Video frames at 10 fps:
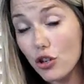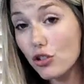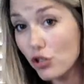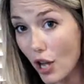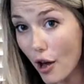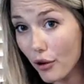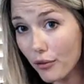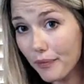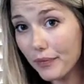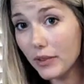So,
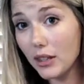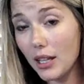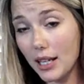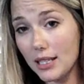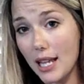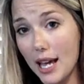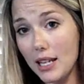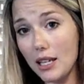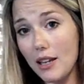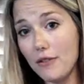like I
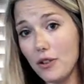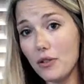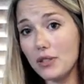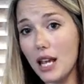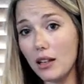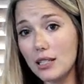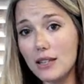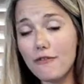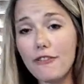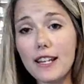said, if you use
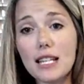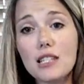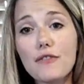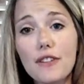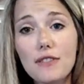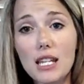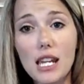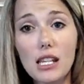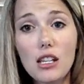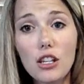Ellison Fitness
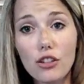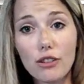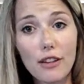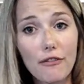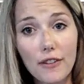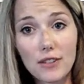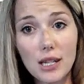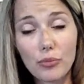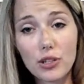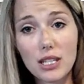15, you get
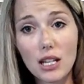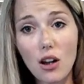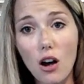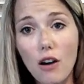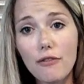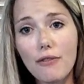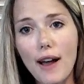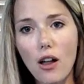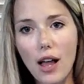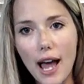15% off.
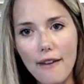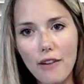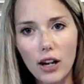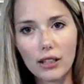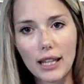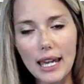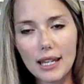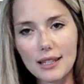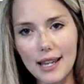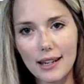I'll have our
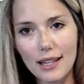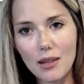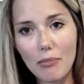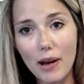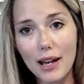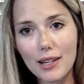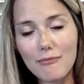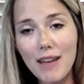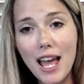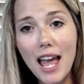link down at the
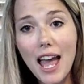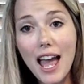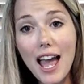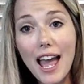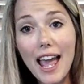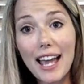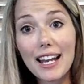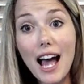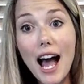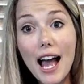bottom.
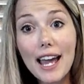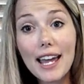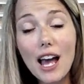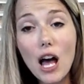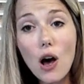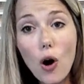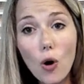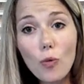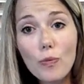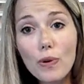And I
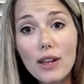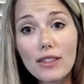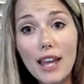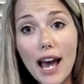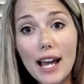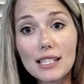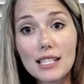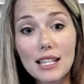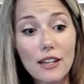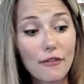hope that
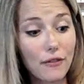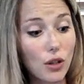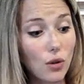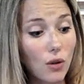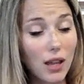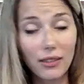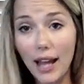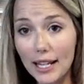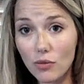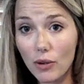if you
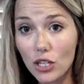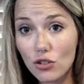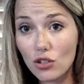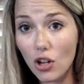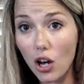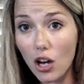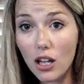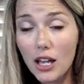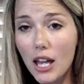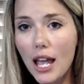liked what you
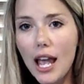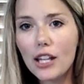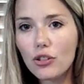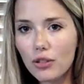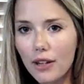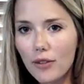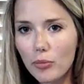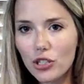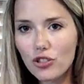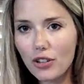saw and you give them
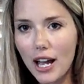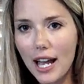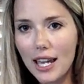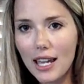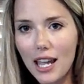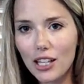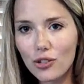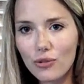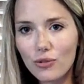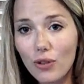a try and
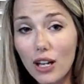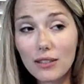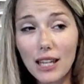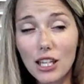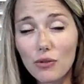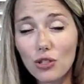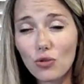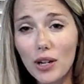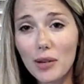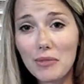you
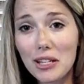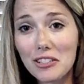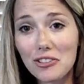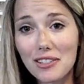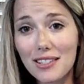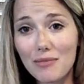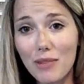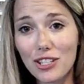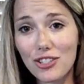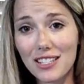enjoy them just as
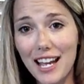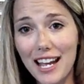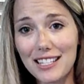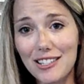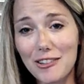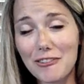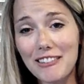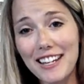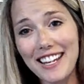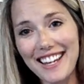much as I do.
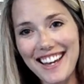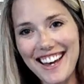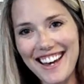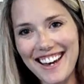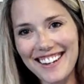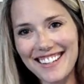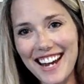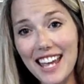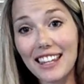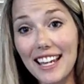All
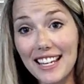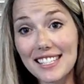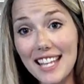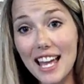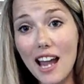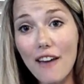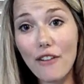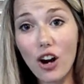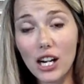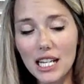right, like I said,
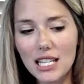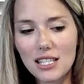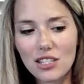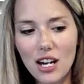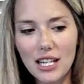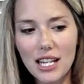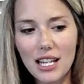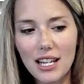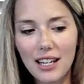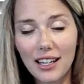I've already
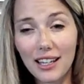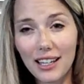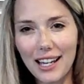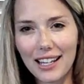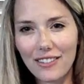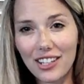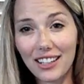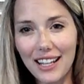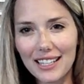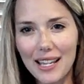started kind of
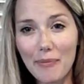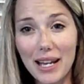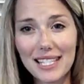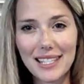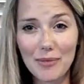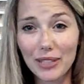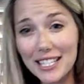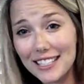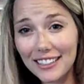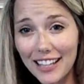collecting my
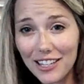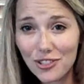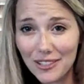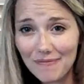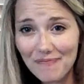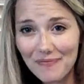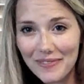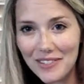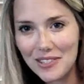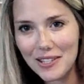seamless collection.
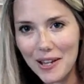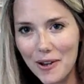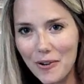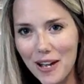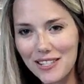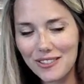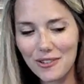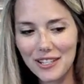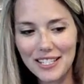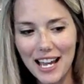So as
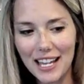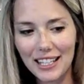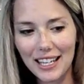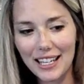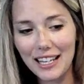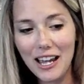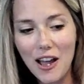soon as I get